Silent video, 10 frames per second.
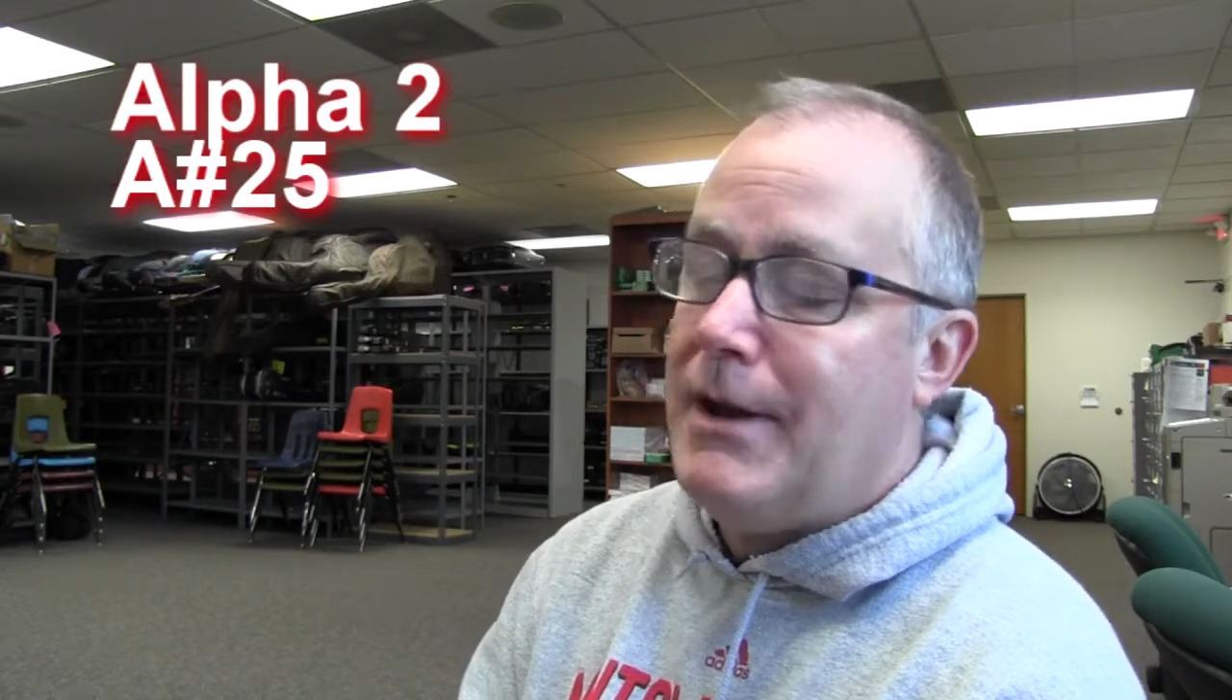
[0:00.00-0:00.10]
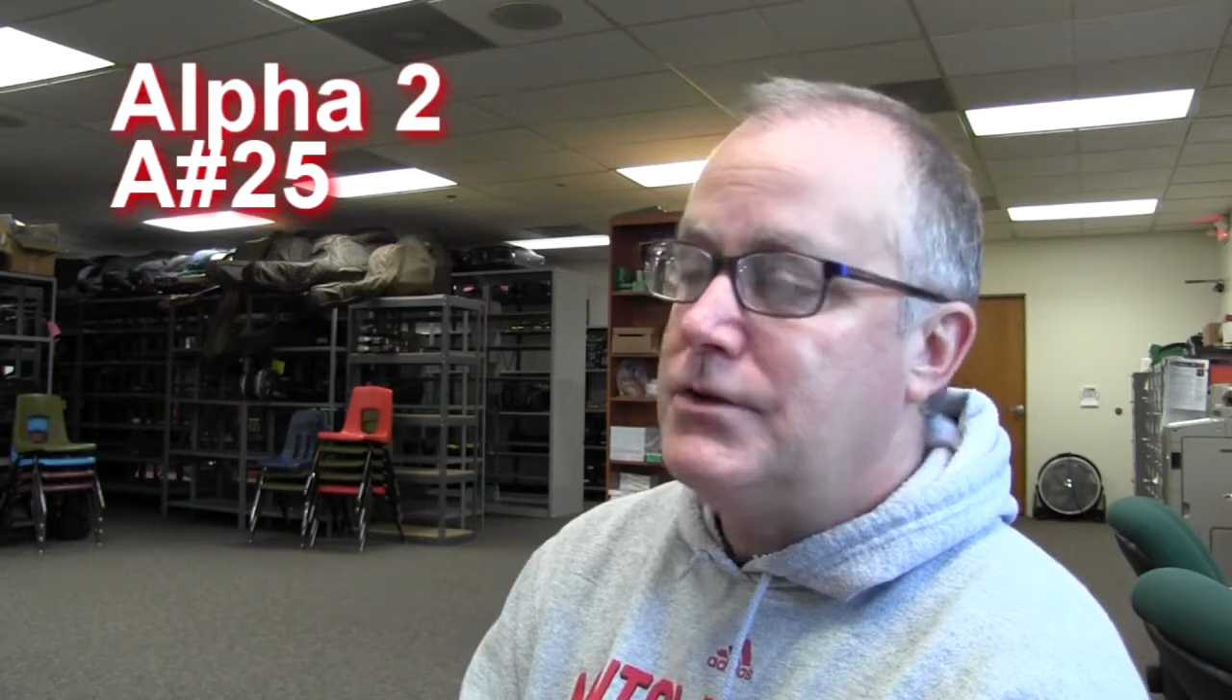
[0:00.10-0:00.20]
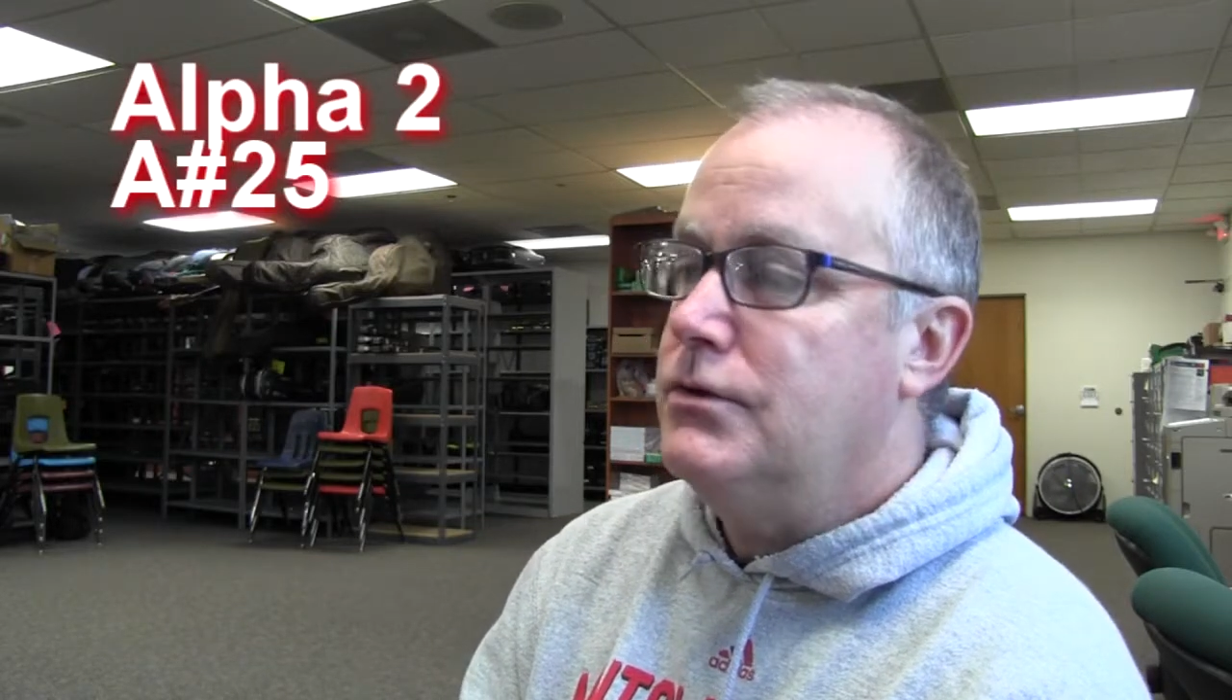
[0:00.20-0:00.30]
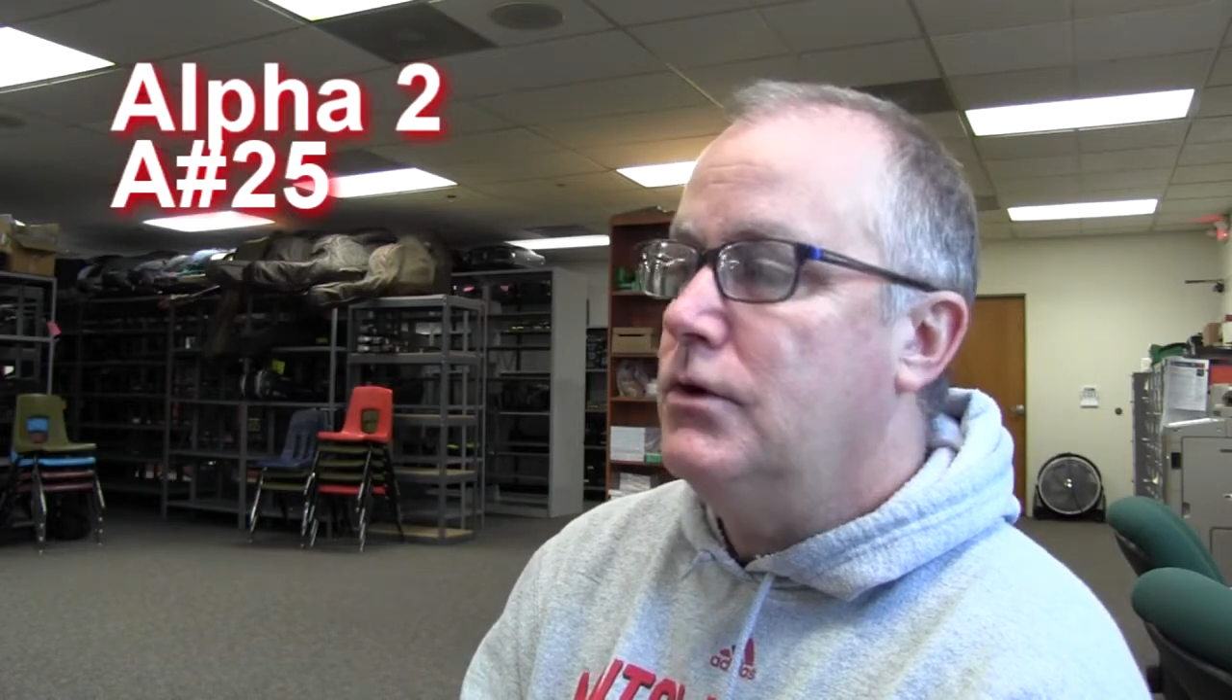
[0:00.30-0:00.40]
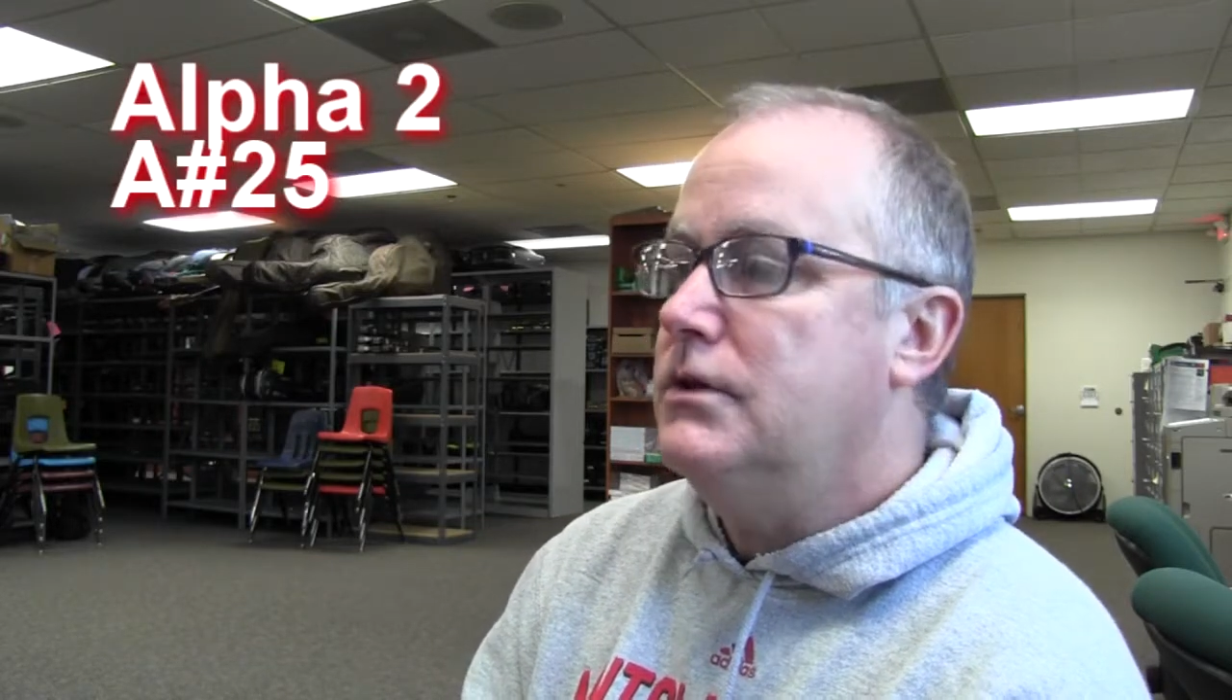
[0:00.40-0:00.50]
back
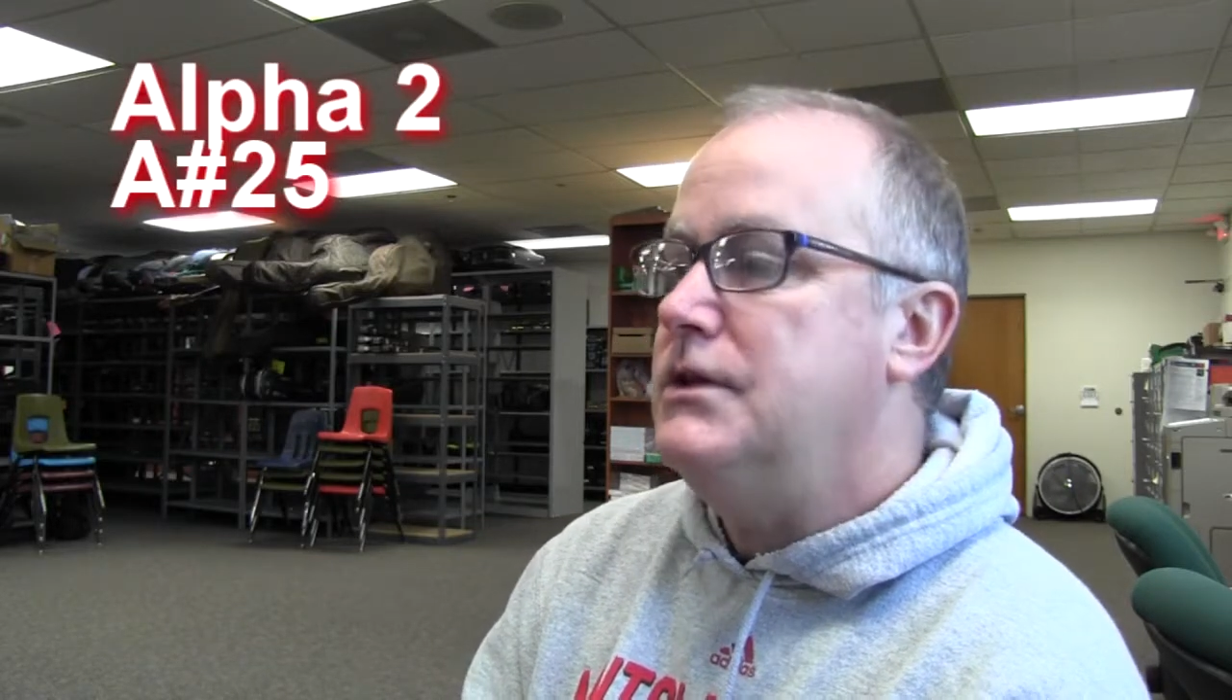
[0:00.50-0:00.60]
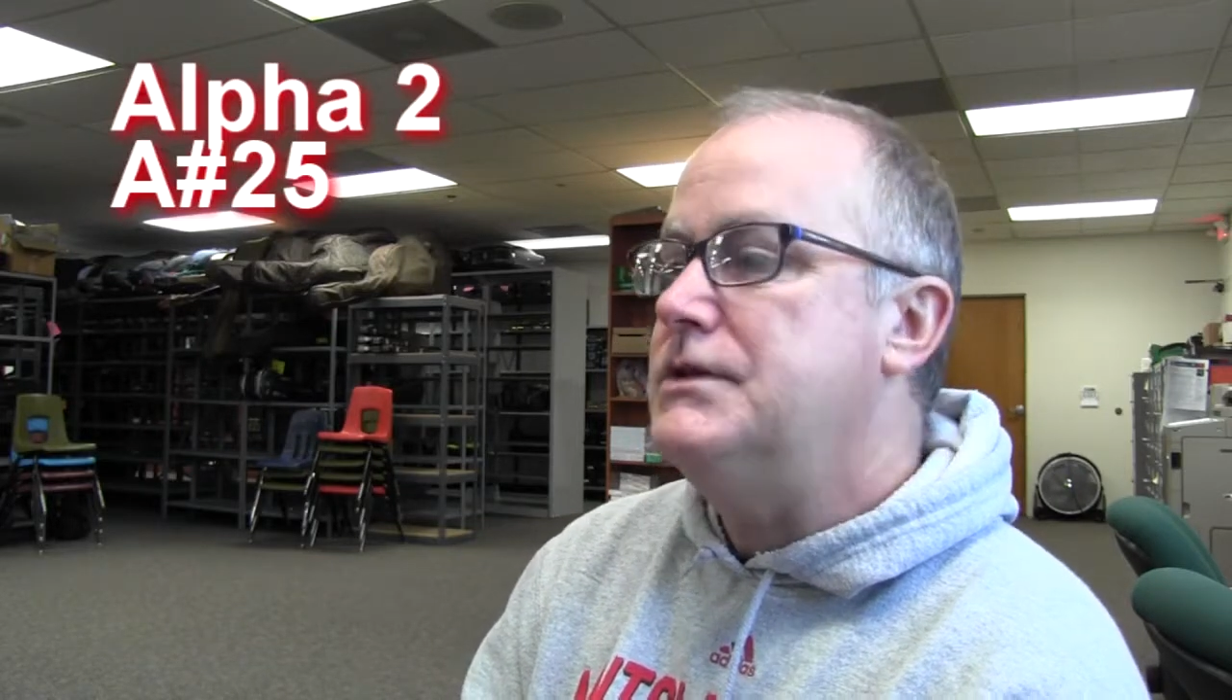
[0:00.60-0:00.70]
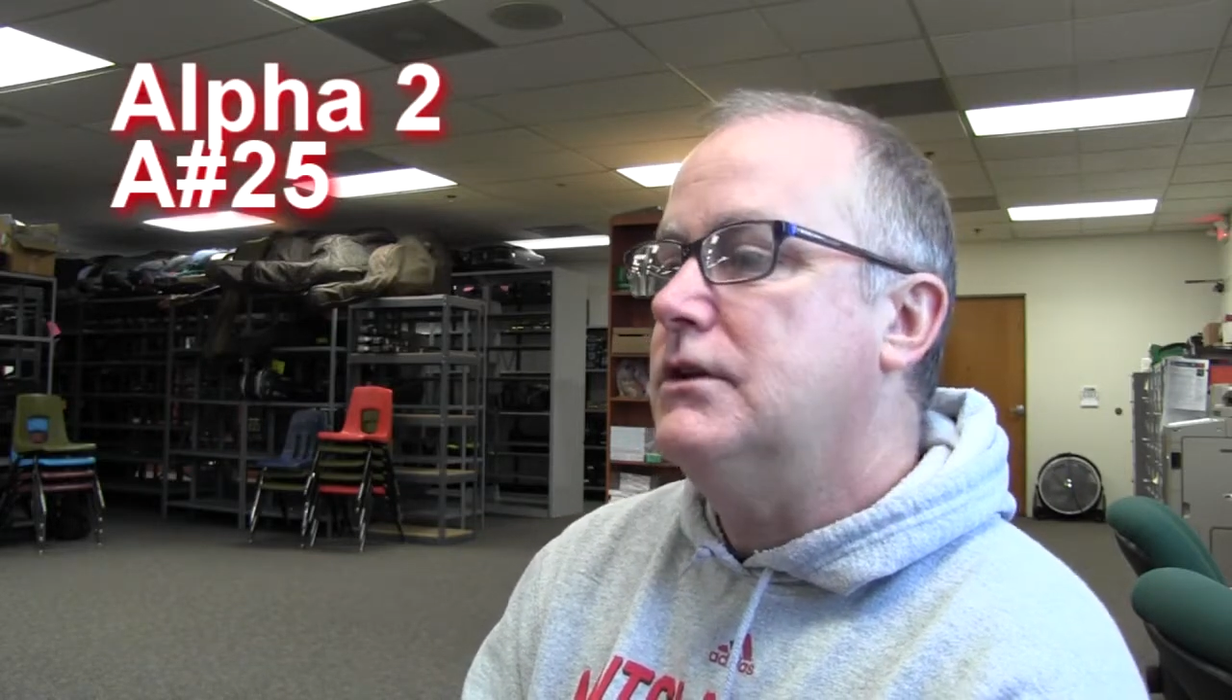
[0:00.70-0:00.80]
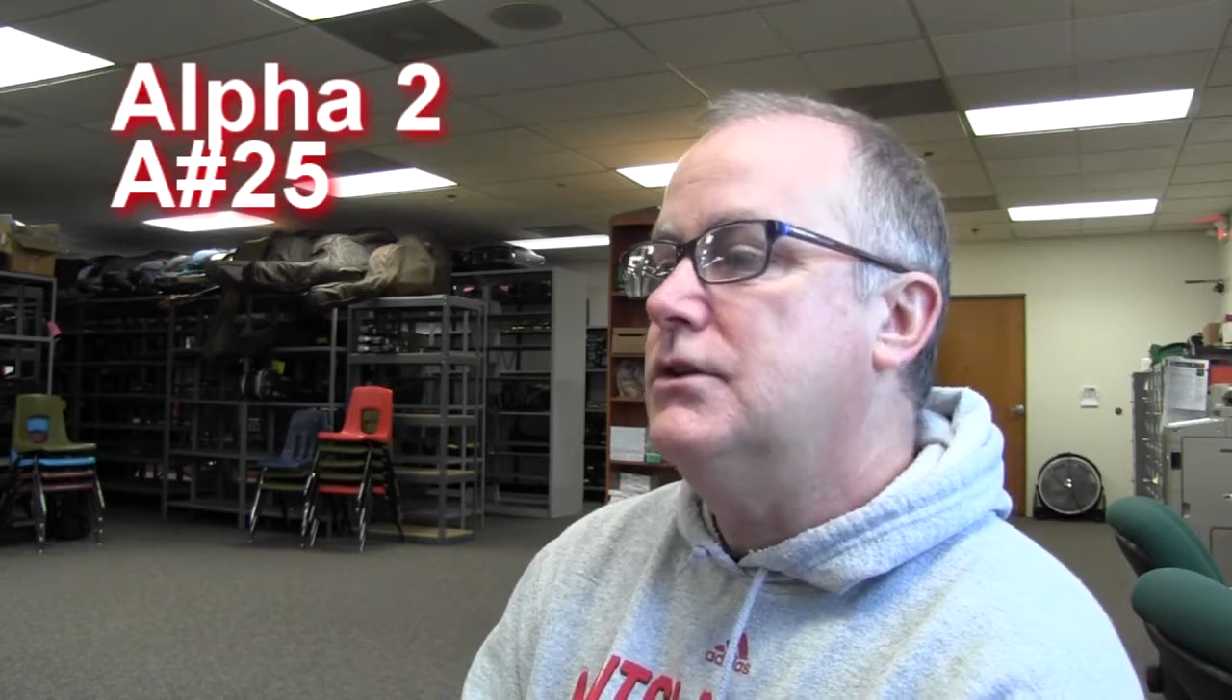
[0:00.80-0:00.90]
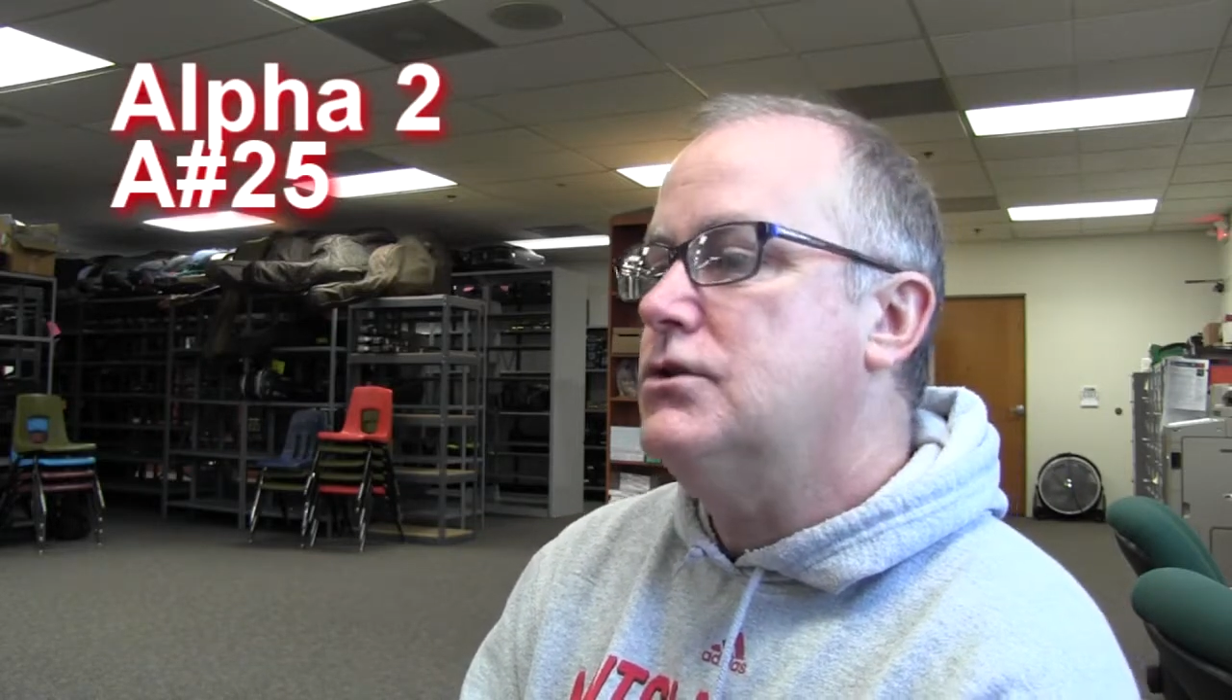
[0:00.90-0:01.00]
to an old key
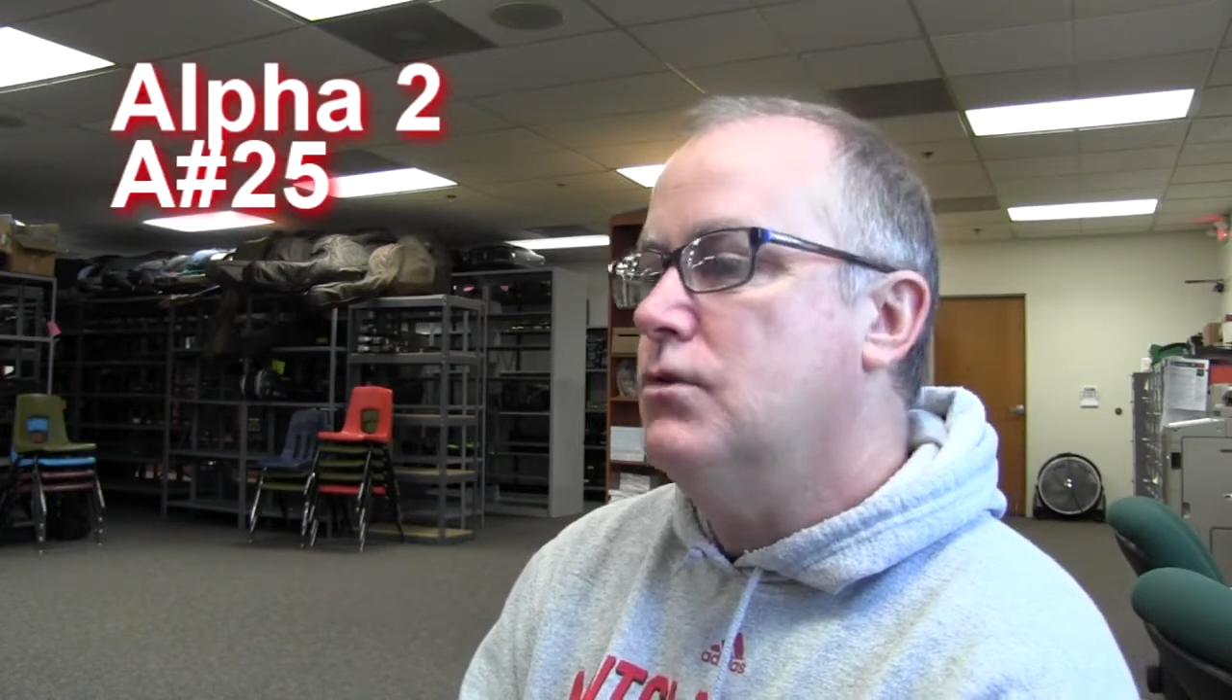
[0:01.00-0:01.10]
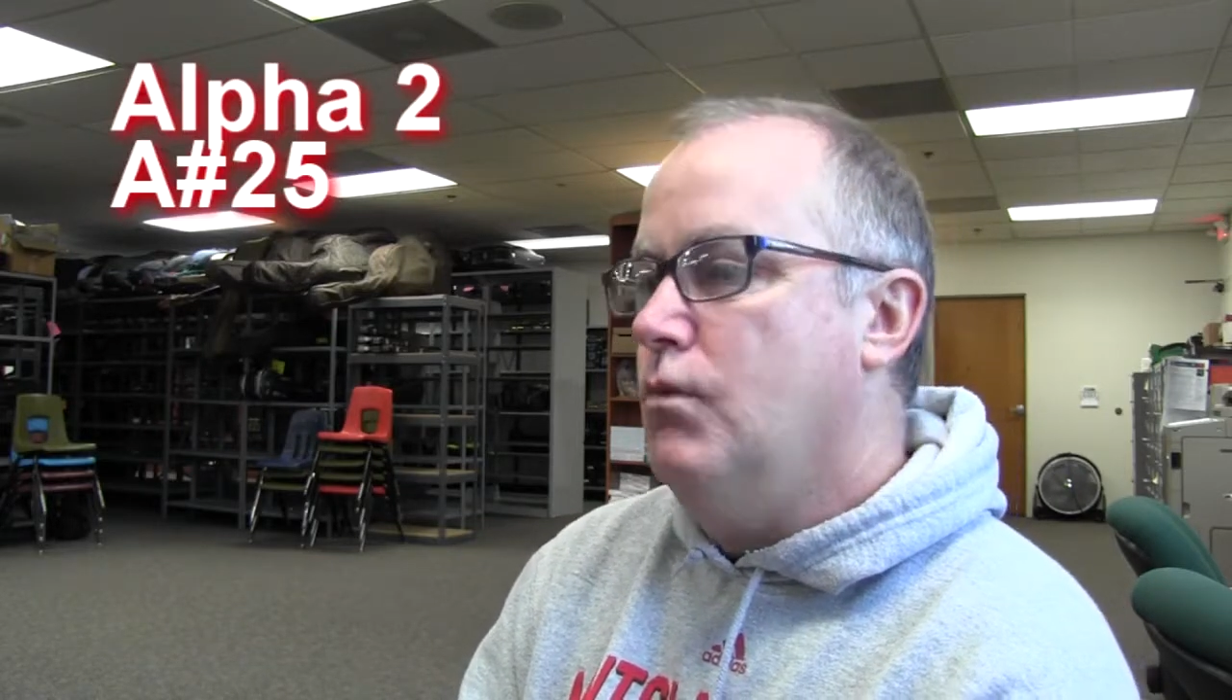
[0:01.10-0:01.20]
signature.